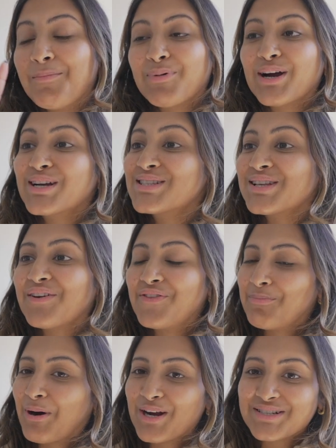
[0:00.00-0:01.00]
perks of
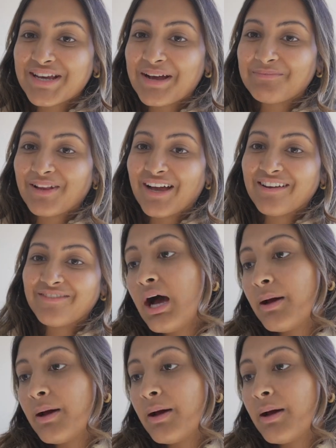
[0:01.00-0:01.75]
the part-time life.